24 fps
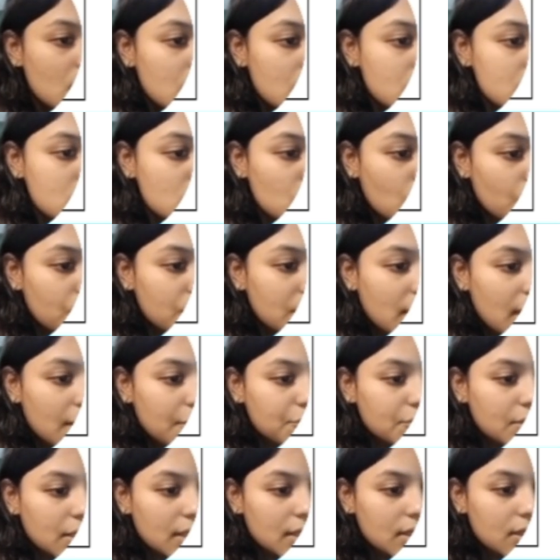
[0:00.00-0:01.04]
So we
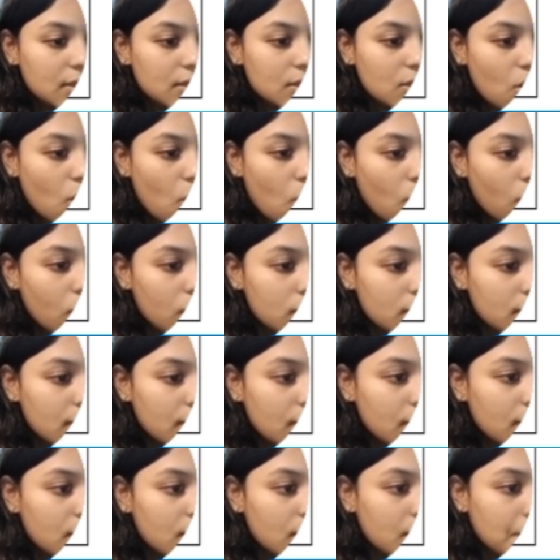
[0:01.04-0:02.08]
have taken all
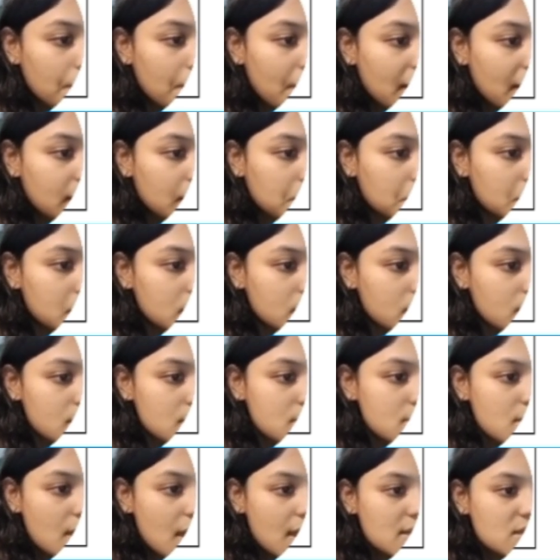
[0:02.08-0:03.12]
the
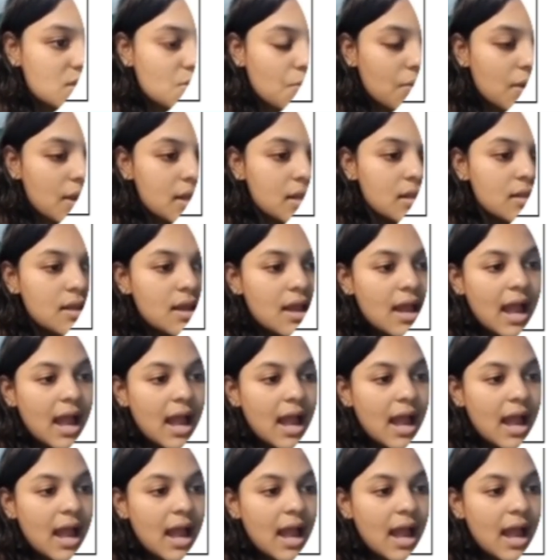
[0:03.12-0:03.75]
parameters as well